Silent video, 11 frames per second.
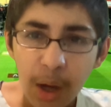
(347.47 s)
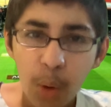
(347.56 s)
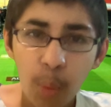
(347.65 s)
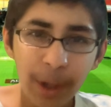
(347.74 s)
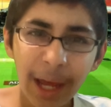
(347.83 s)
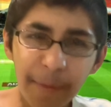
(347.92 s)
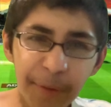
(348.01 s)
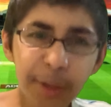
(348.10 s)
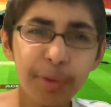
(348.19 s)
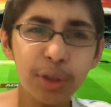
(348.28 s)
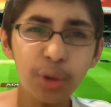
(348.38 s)
Whenever
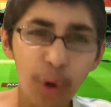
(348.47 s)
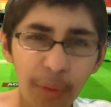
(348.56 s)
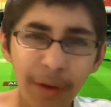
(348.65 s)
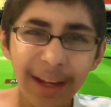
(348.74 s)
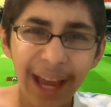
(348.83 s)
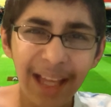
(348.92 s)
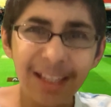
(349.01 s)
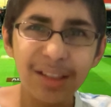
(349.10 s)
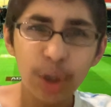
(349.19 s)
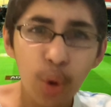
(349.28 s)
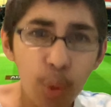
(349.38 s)
it was
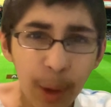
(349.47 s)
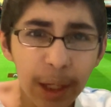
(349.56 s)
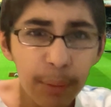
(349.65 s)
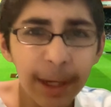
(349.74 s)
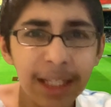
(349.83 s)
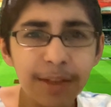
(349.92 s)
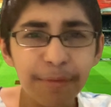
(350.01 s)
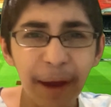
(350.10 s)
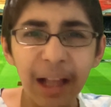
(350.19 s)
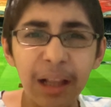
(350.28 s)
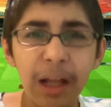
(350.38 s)
overcast, quick wickets
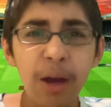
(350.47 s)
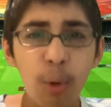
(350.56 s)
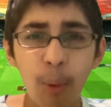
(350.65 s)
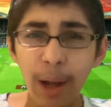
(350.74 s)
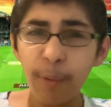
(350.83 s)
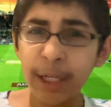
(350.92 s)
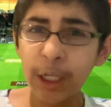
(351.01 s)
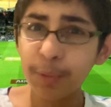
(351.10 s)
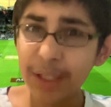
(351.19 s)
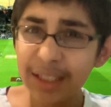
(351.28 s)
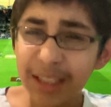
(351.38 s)
fell, while when it
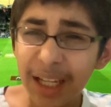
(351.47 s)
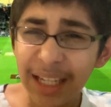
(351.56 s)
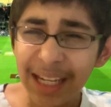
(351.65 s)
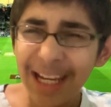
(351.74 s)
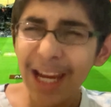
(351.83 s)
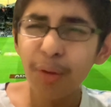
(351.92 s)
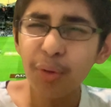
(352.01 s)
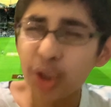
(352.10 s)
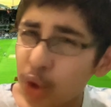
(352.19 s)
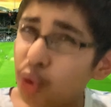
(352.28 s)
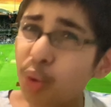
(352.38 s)
was sunny, it
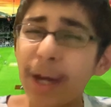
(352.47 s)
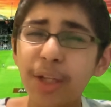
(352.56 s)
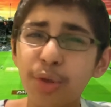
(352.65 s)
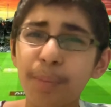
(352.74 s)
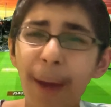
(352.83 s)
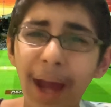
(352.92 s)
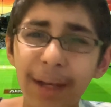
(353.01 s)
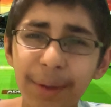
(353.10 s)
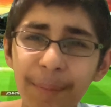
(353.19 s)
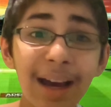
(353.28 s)
was great to bat.